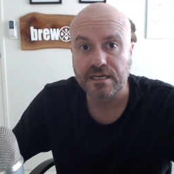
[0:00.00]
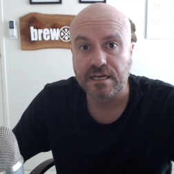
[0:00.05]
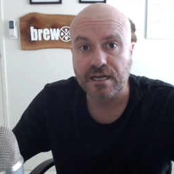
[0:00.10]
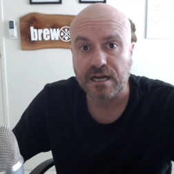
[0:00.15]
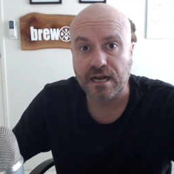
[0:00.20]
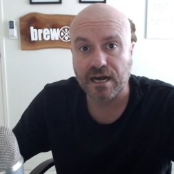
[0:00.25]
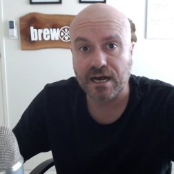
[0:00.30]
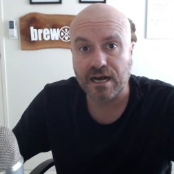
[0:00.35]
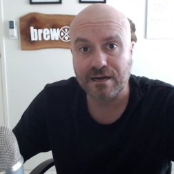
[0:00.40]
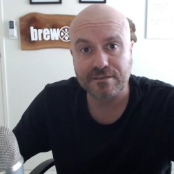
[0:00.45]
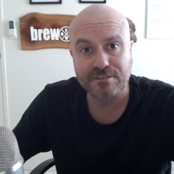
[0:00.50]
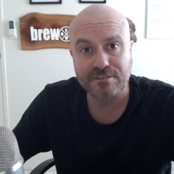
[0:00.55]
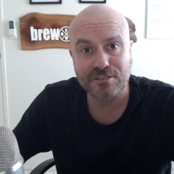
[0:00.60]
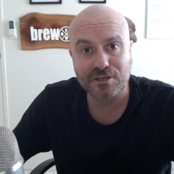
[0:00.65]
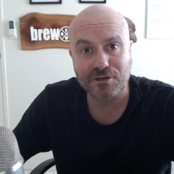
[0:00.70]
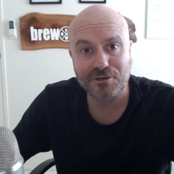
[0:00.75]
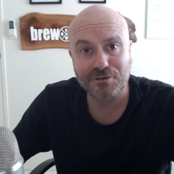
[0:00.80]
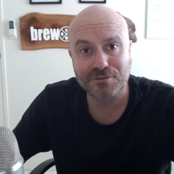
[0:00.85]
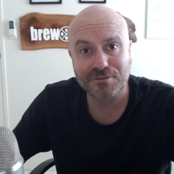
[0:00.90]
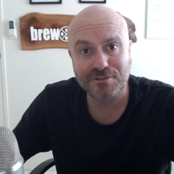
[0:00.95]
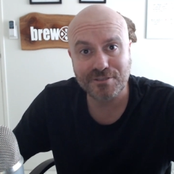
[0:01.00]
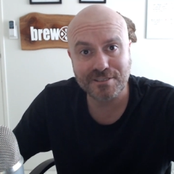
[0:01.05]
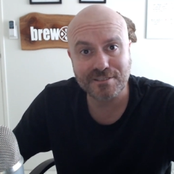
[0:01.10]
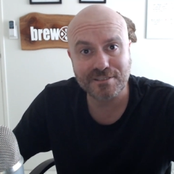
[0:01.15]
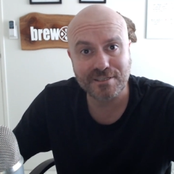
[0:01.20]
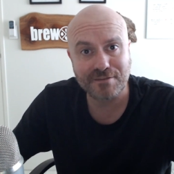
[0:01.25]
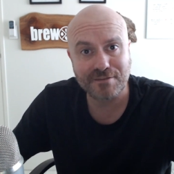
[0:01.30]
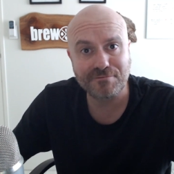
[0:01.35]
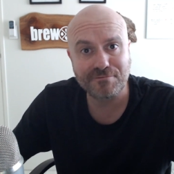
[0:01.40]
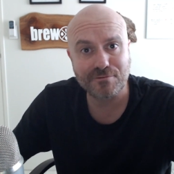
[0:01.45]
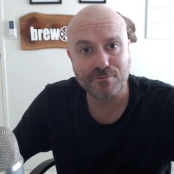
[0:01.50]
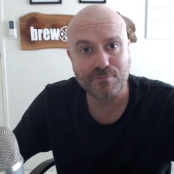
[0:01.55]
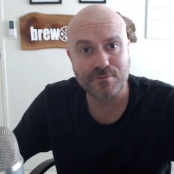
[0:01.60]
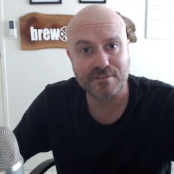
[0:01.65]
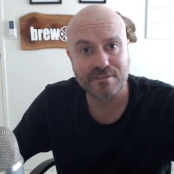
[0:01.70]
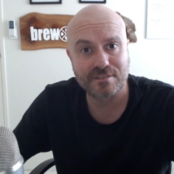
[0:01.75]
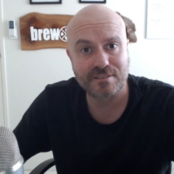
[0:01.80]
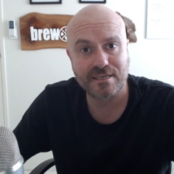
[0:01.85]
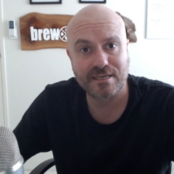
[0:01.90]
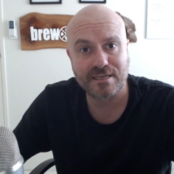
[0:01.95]
Uh, so this influenced
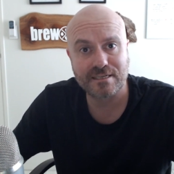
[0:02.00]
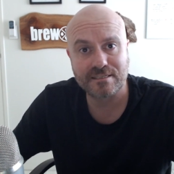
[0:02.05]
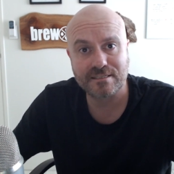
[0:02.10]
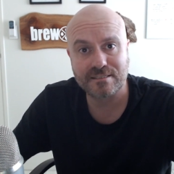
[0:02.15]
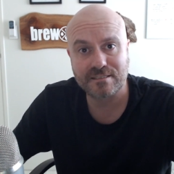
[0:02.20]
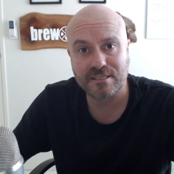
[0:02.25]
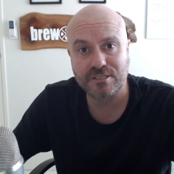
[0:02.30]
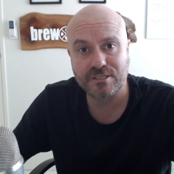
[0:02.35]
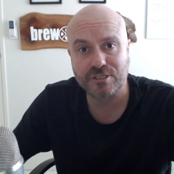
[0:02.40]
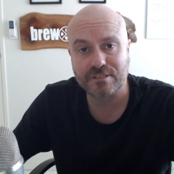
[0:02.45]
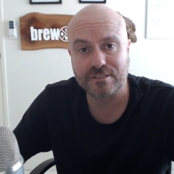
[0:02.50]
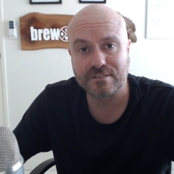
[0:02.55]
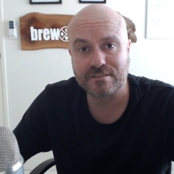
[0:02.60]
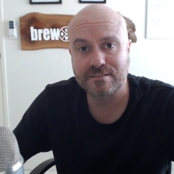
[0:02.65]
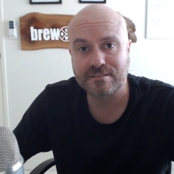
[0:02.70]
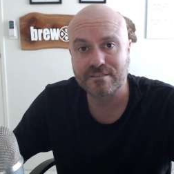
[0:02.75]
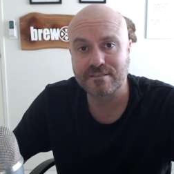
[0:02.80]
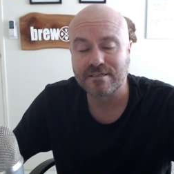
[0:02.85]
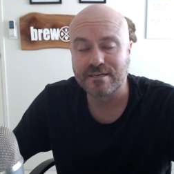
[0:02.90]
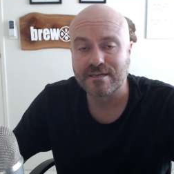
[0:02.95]
their decisions